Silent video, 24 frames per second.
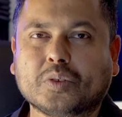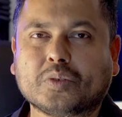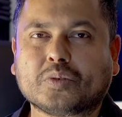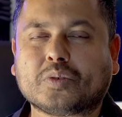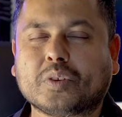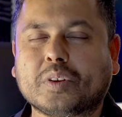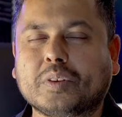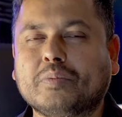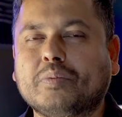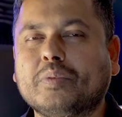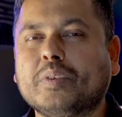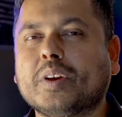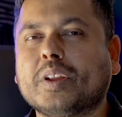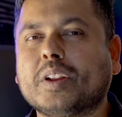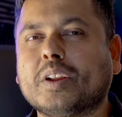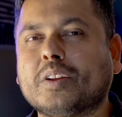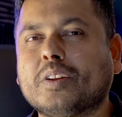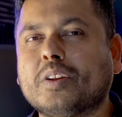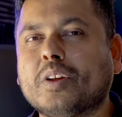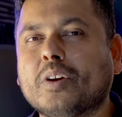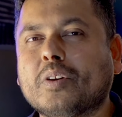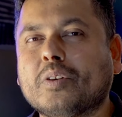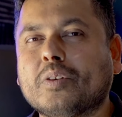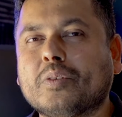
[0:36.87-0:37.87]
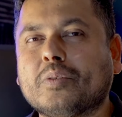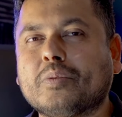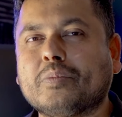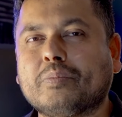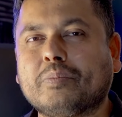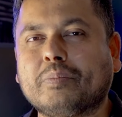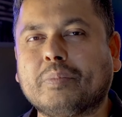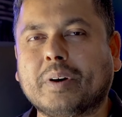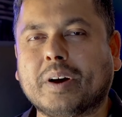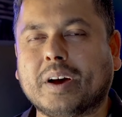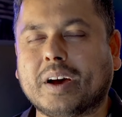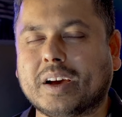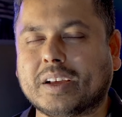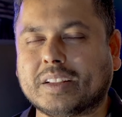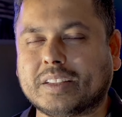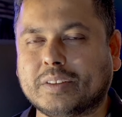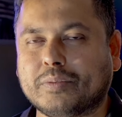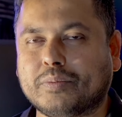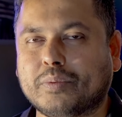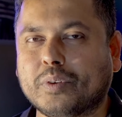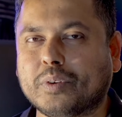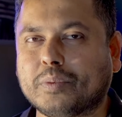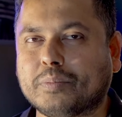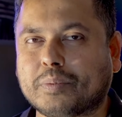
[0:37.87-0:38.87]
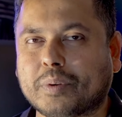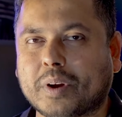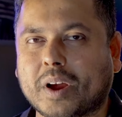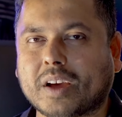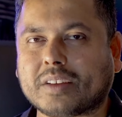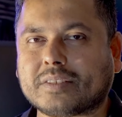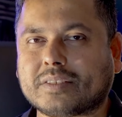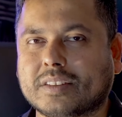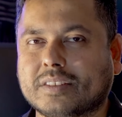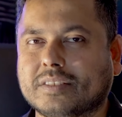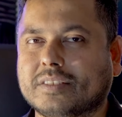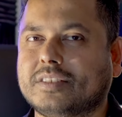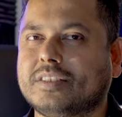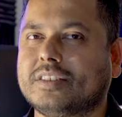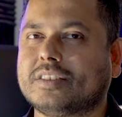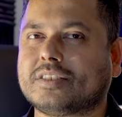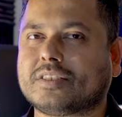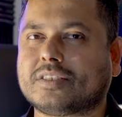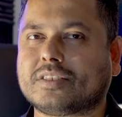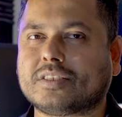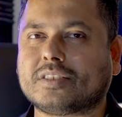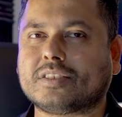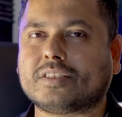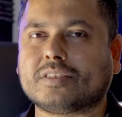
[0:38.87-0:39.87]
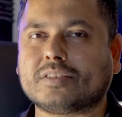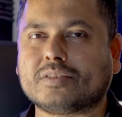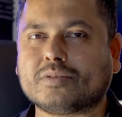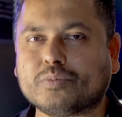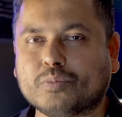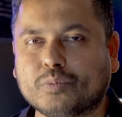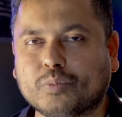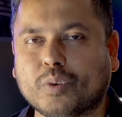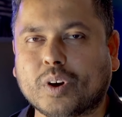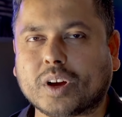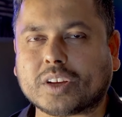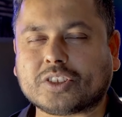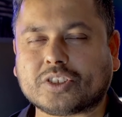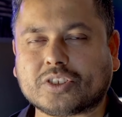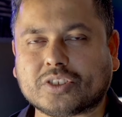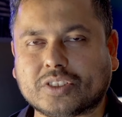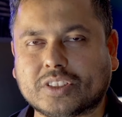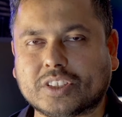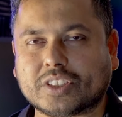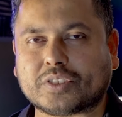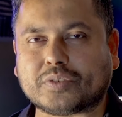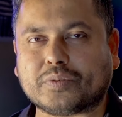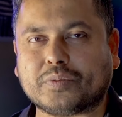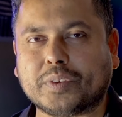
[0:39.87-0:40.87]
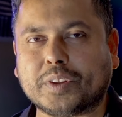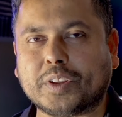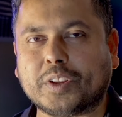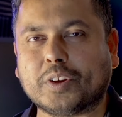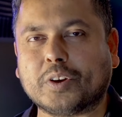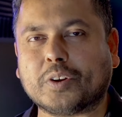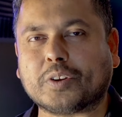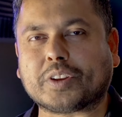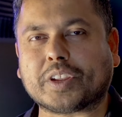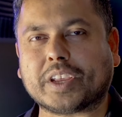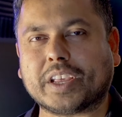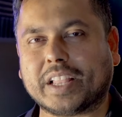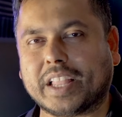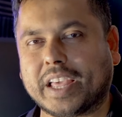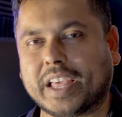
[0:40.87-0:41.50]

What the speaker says: So if you want to know the full process, just watch this video till